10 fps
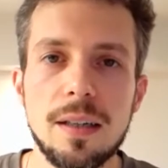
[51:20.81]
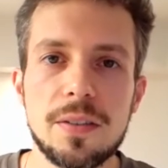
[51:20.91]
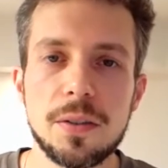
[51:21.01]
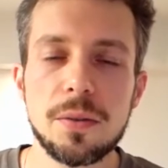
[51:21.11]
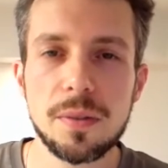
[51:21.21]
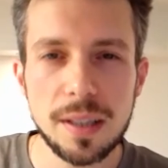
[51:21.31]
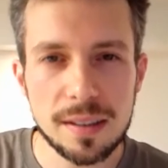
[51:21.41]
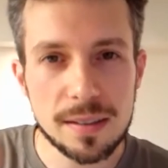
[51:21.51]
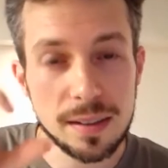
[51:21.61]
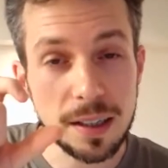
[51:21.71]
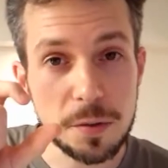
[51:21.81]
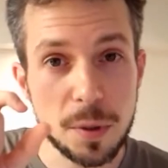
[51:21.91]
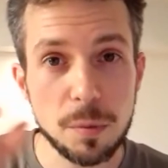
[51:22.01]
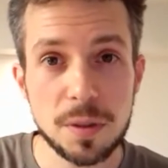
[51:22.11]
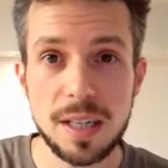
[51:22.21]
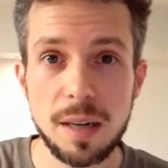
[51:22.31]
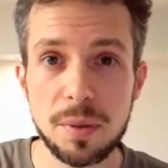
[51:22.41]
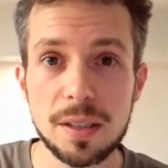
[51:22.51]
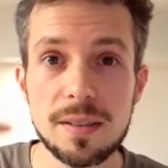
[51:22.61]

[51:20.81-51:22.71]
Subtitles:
So that's as well what's happening.